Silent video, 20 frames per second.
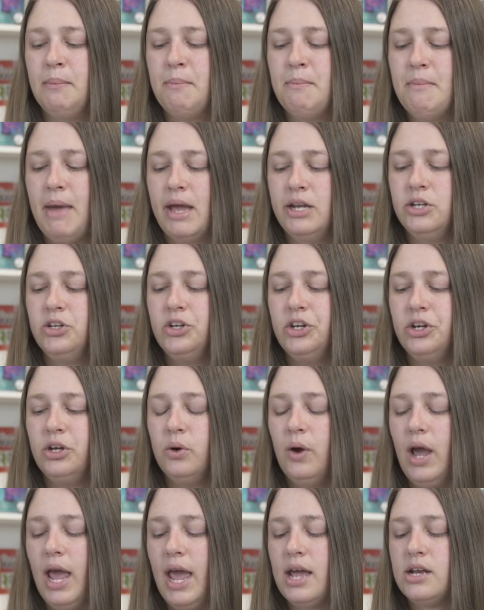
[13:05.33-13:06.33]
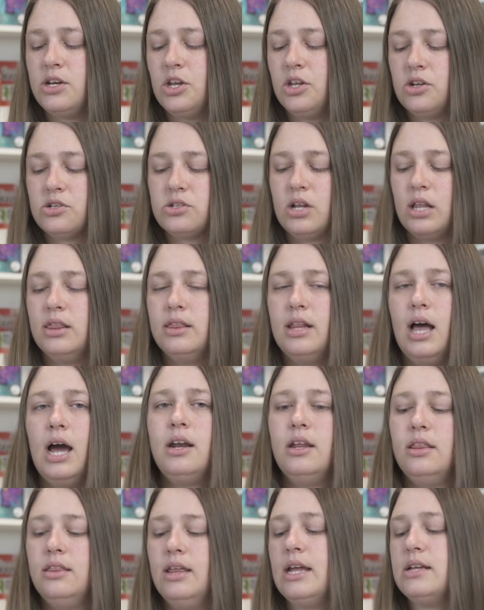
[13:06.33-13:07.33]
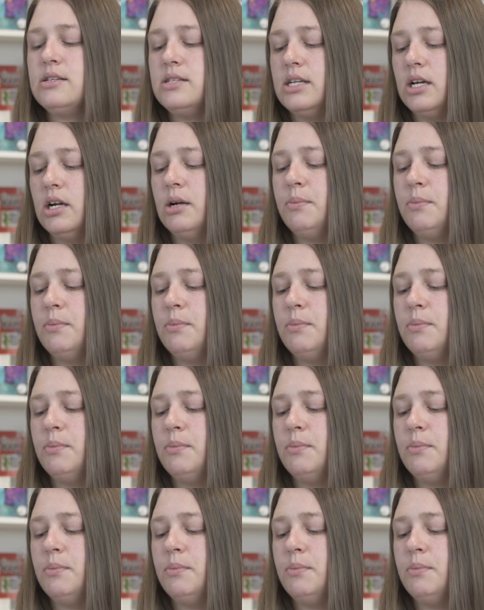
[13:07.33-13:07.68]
menu. And there's a lot of things here,